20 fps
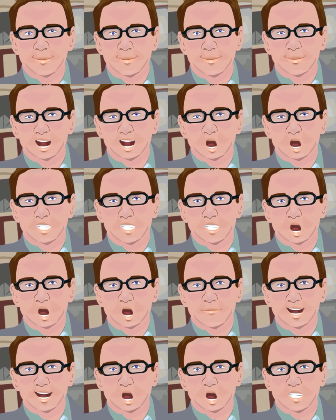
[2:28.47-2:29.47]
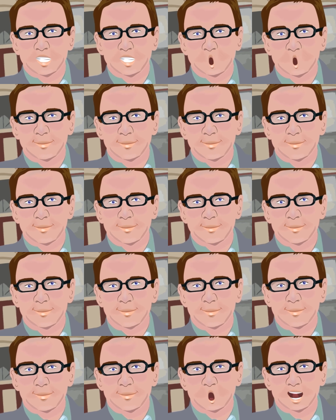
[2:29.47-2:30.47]
And the shabbiest wreck
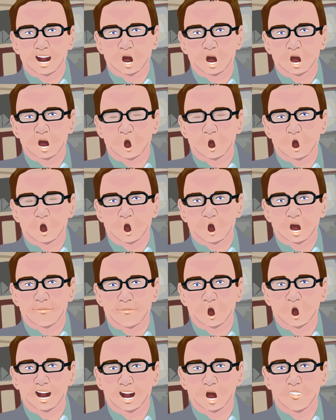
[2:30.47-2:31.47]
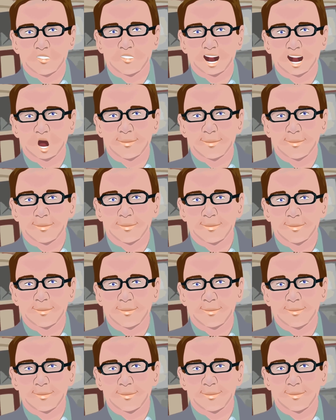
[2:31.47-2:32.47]
the Lord ever let live
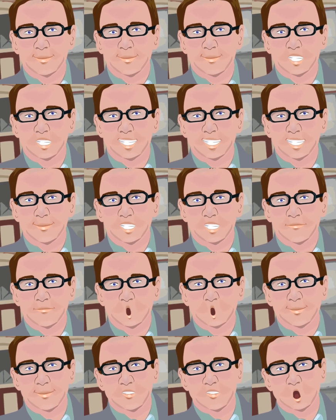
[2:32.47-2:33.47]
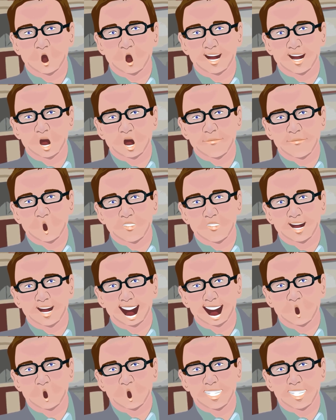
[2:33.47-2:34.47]
could get money from him if he
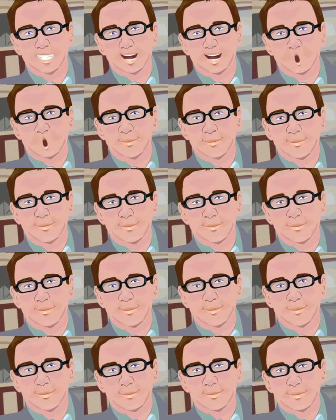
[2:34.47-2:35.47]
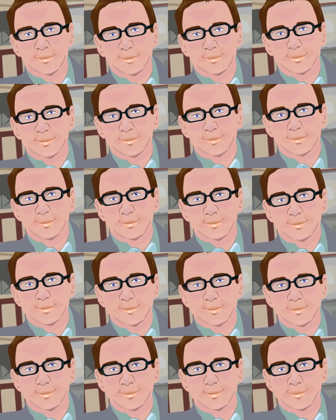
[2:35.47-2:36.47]
had it to give.
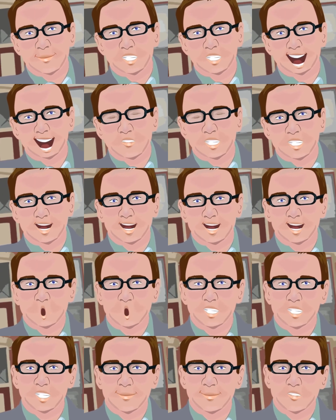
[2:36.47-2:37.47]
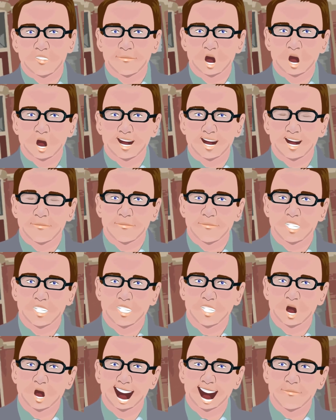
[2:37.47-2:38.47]
I've seen him slip dimes
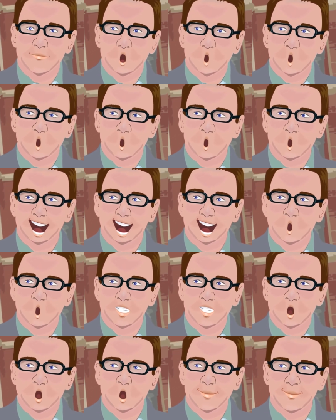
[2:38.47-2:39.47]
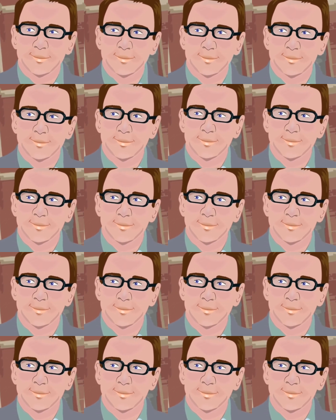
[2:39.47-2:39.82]
to the bums on the street,